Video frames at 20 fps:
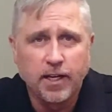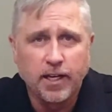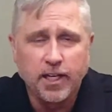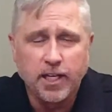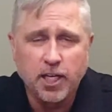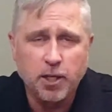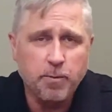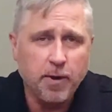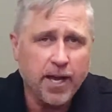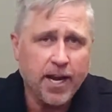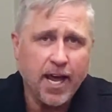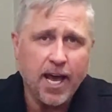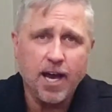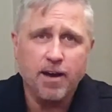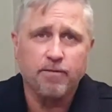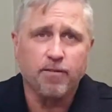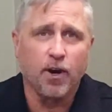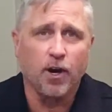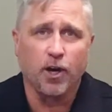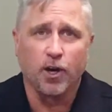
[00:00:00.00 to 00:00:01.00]
You might
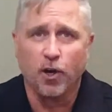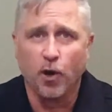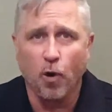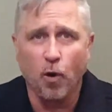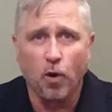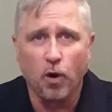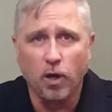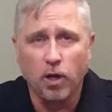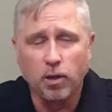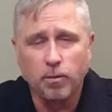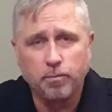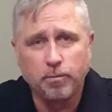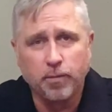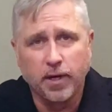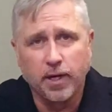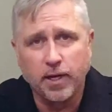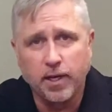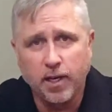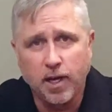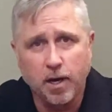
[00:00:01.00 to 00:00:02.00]
have a goal,
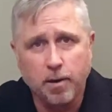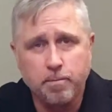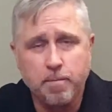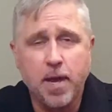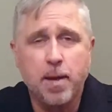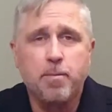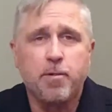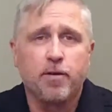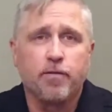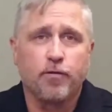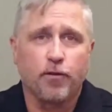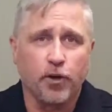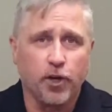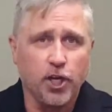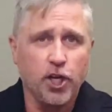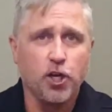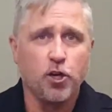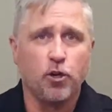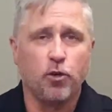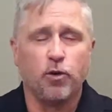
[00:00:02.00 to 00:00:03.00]
but maybe for
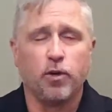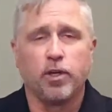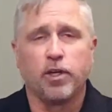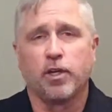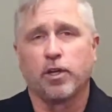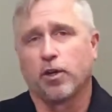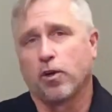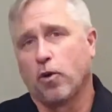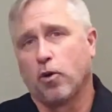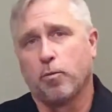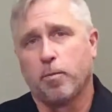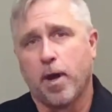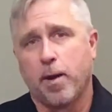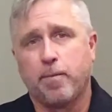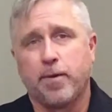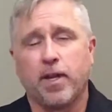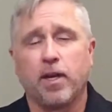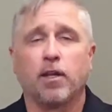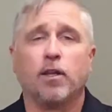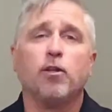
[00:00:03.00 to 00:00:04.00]
you, your goal might
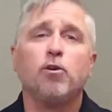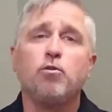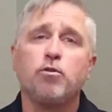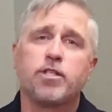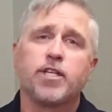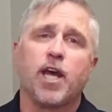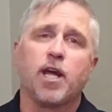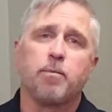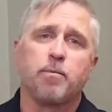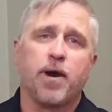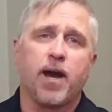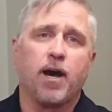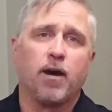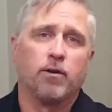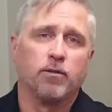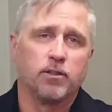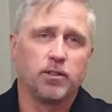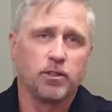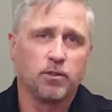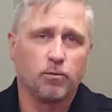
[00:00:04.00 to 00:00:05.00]
be to lose 10
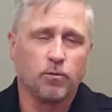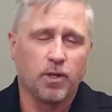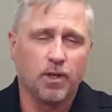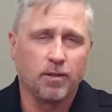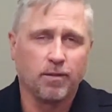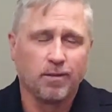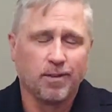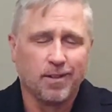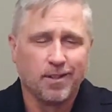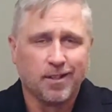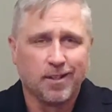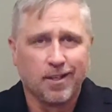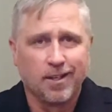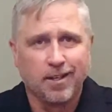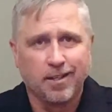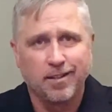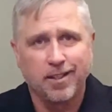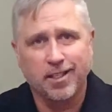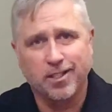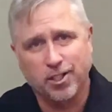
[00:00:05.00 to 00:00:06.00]
pounds. Well,
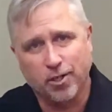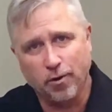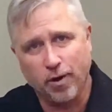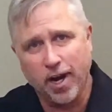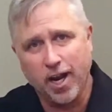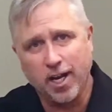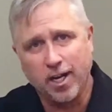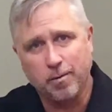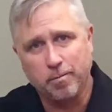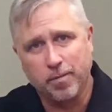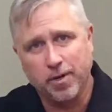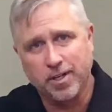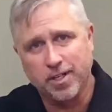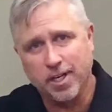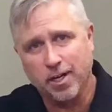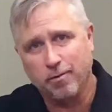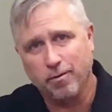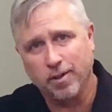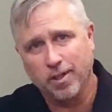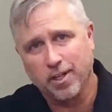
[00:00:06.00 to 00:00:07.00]
that's great, but is
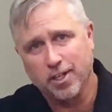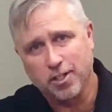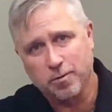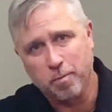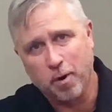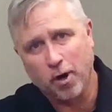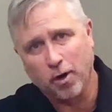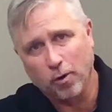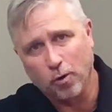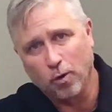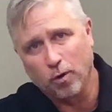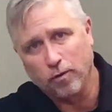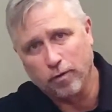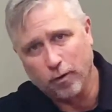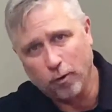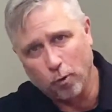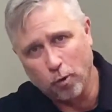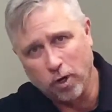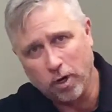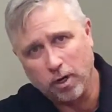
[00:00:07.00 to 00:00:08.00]
that really a SMART goal for
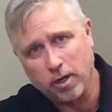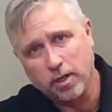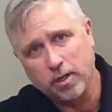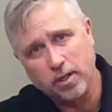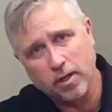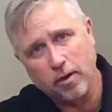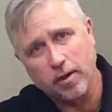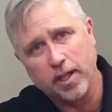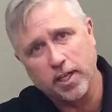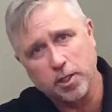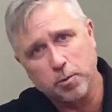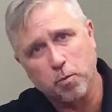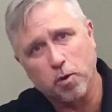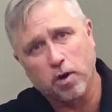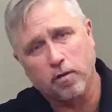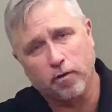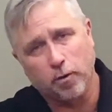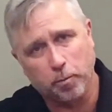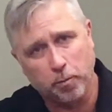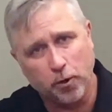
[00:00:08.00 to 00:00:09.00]
work? No, that's more
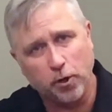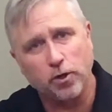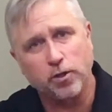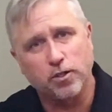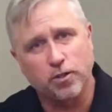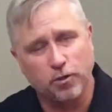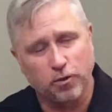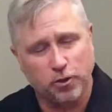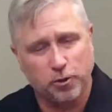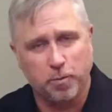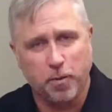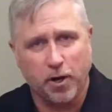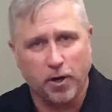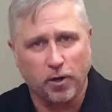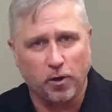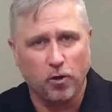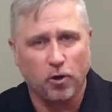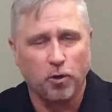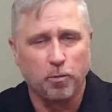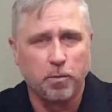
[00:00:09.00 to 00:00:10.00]
of a personal SMART
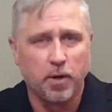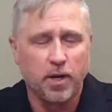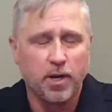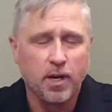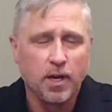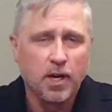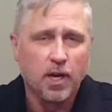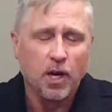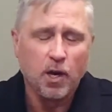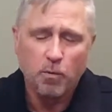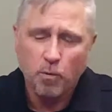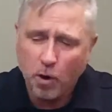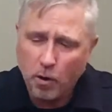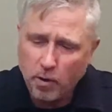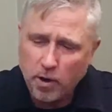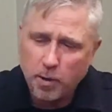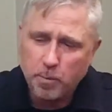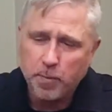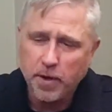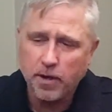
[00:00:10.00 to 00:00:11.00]
goal, but what
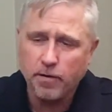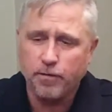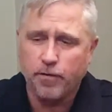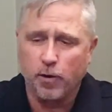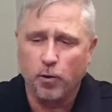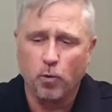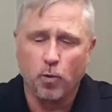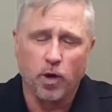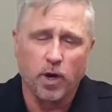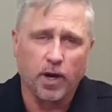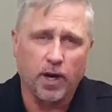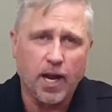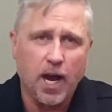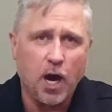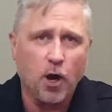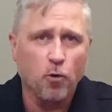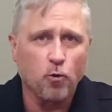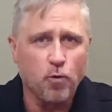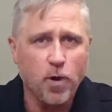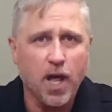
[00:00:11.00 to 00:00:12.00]
would it be for work?
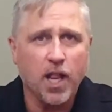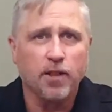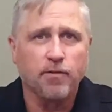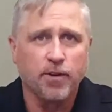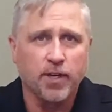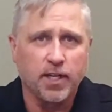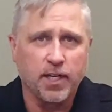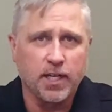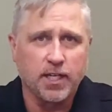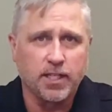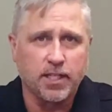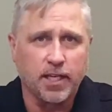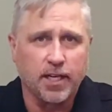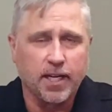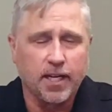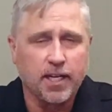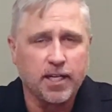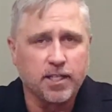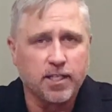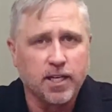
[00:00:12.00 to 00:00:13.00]
How relevant is
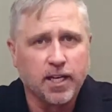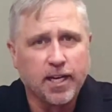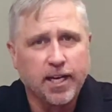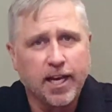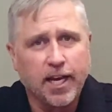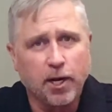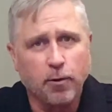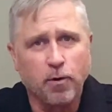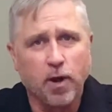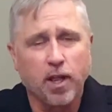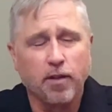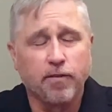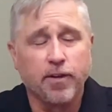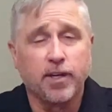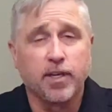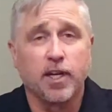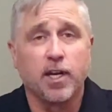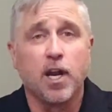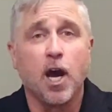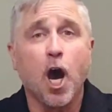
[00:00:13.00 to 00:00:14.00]
it? Is it
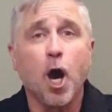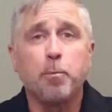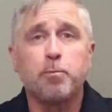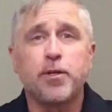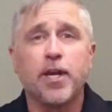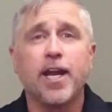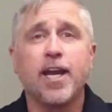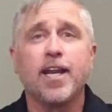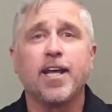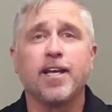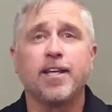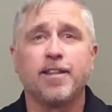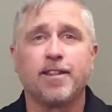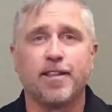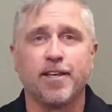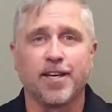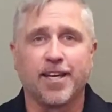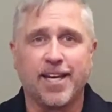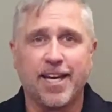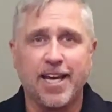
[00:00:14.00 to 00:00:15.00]
relevant in updating
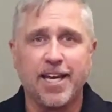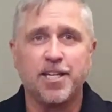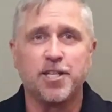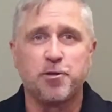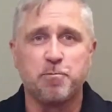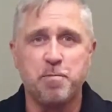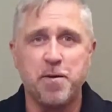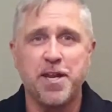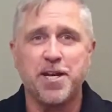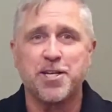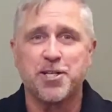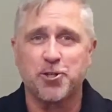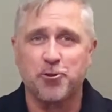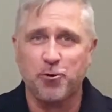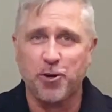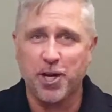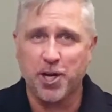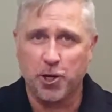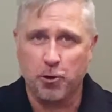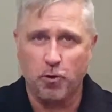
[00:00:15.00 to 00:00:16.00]
the kids'
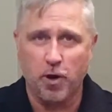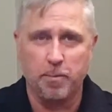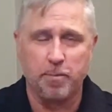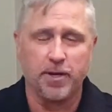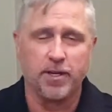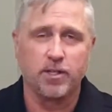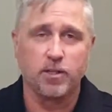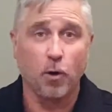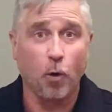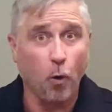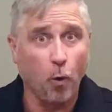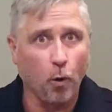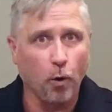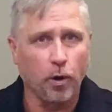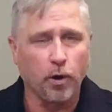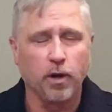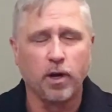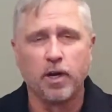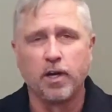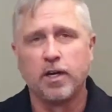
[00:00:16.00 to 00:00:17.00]
ministry equipment
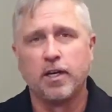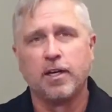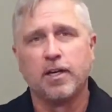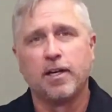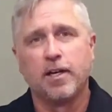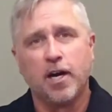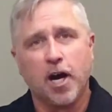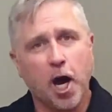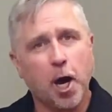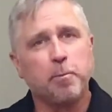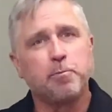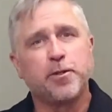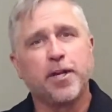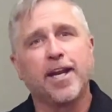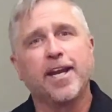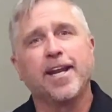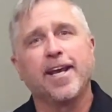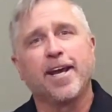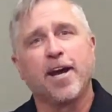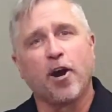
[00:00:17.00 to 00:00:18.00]
or
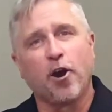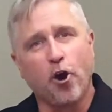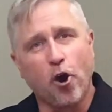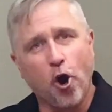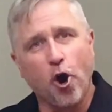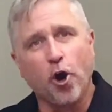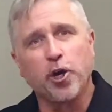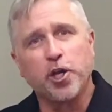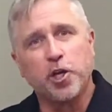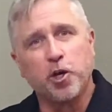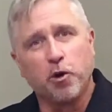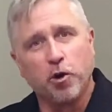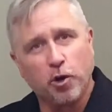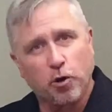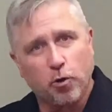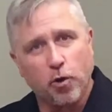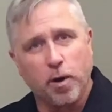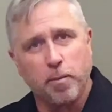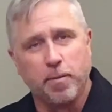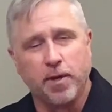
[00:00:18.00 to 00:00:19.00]
updating our audio
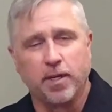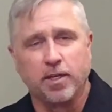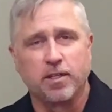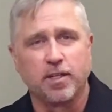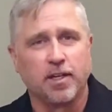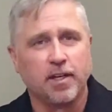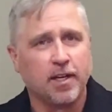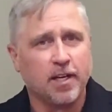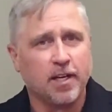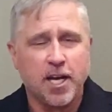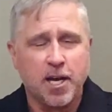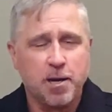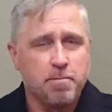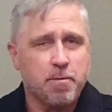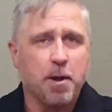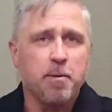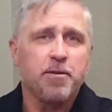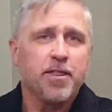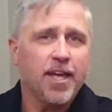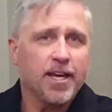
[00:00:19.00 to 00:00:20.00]
equipment?
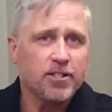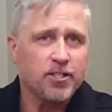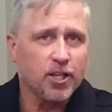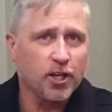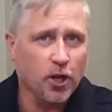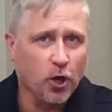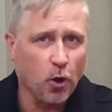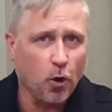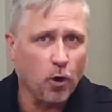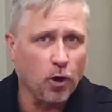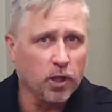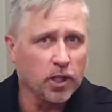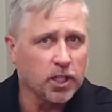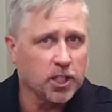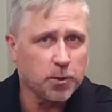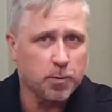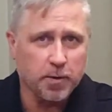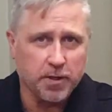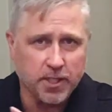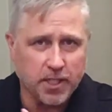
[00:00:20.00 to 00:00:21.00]
Maybe that's a goal,
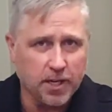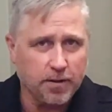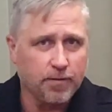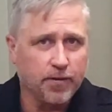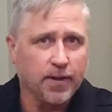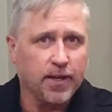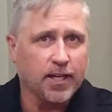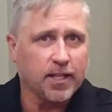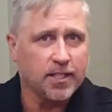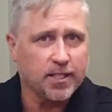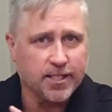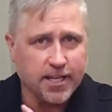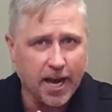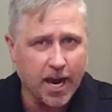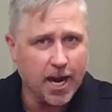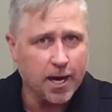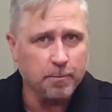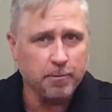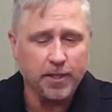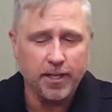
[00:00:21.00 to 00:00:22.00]
it's specific, it's
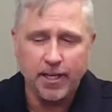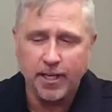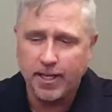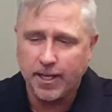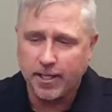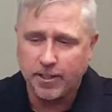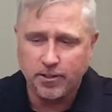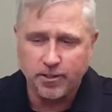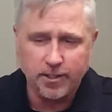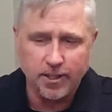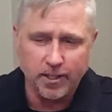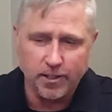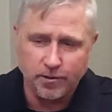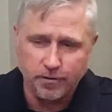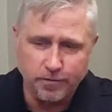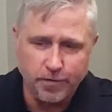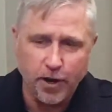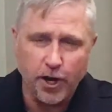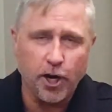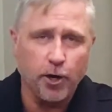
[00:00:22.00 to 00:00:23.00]
timely, it's
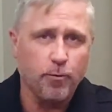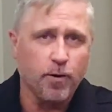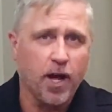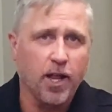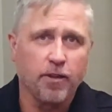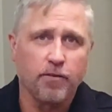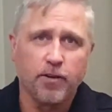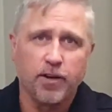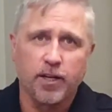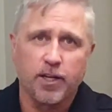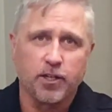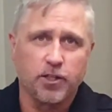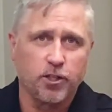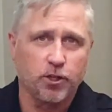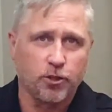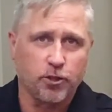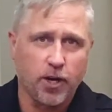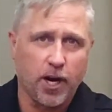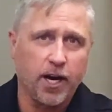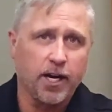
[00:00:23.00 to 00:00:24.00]
very relevant because
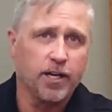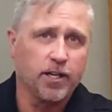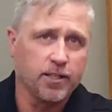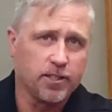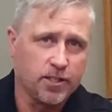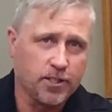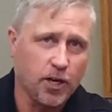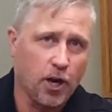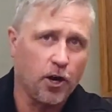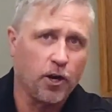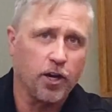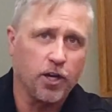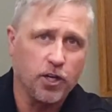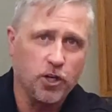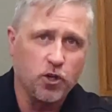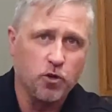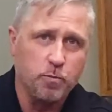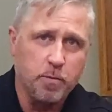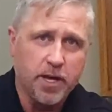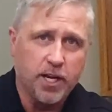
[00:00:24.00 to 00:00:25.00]
you're trying to start a
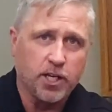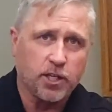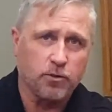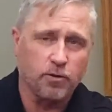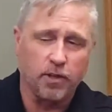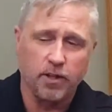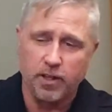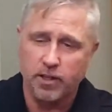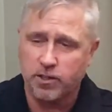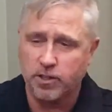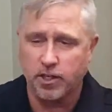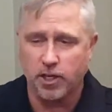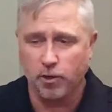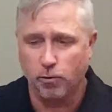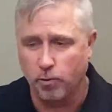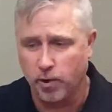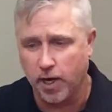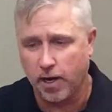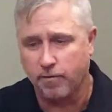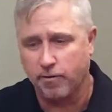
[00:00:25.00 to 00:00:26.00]
new ministry this year,
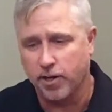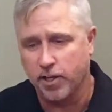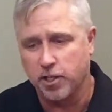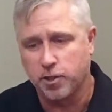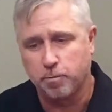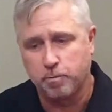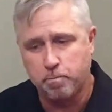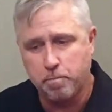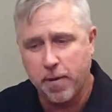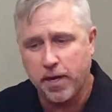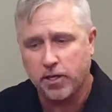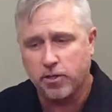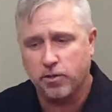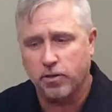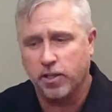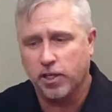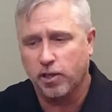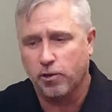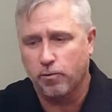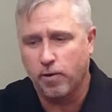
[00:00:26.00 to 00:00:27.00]
whatever it is. Make sure
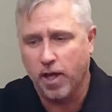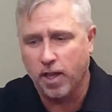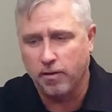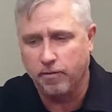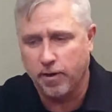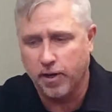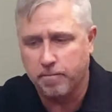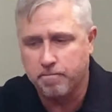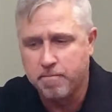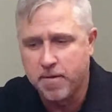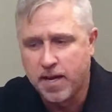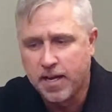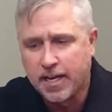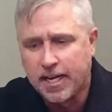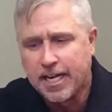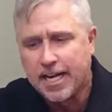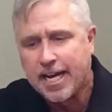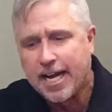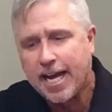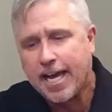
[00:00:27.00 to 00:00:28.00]
that you're relevant.
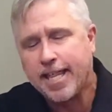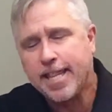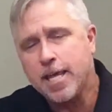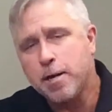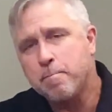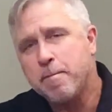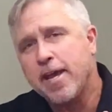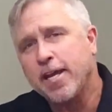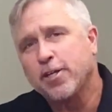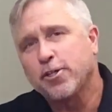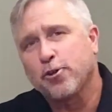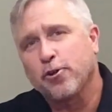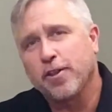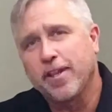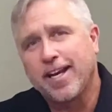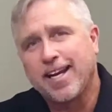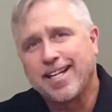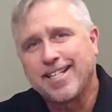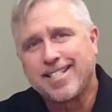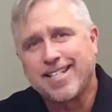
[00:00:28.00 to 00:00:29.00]
And then make sure
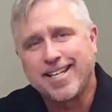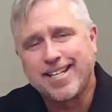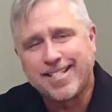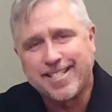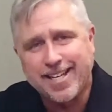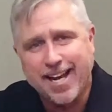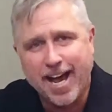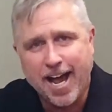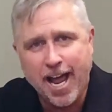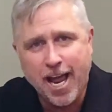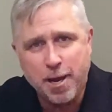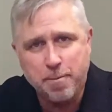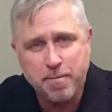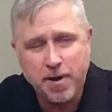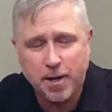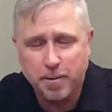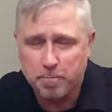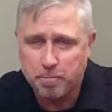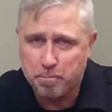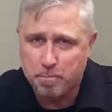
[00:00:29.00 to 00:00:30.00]
that it's
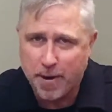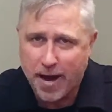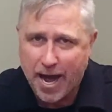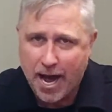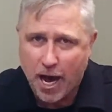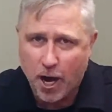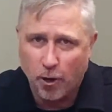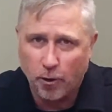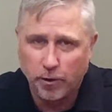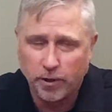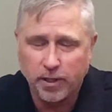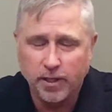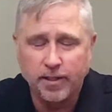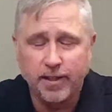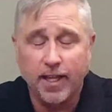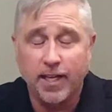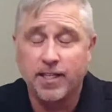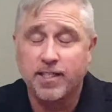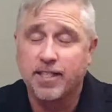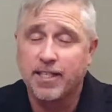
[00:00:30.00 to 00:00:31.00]
time-bound.
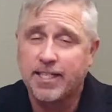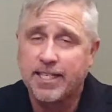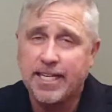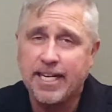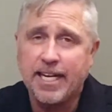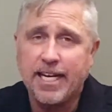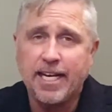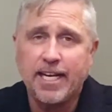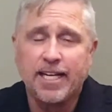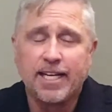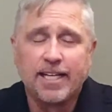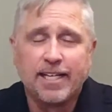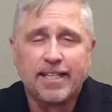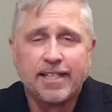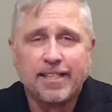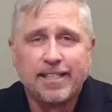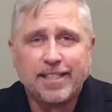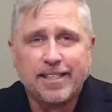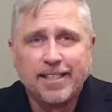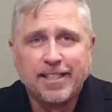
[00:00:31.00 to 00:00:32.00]
That's the T
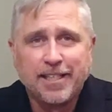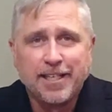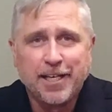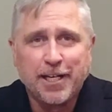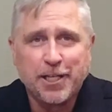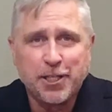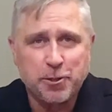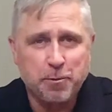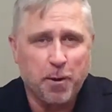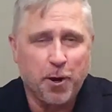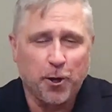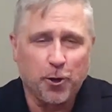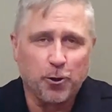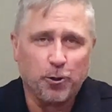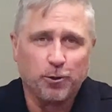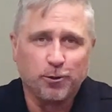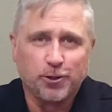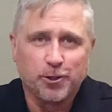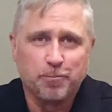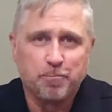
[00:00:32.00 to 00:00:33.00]
in SMART
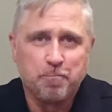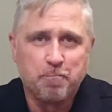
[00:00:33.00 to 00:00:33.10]
goals.